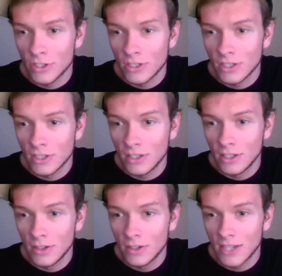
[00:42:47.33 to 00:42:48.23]
little
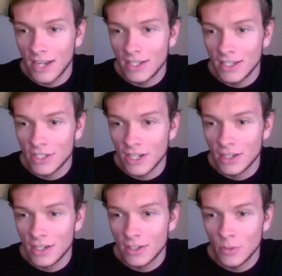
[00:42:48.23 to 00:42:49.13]
tiny
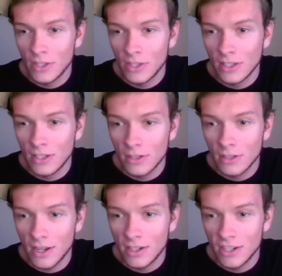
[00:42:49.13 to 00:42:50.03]

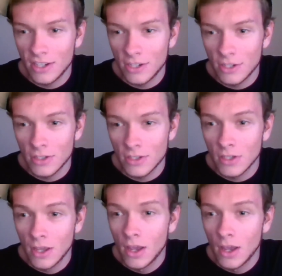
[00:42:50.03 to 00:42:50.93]
changes
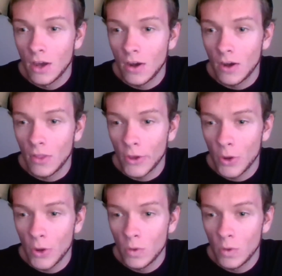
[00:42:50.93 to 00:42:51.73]
on the code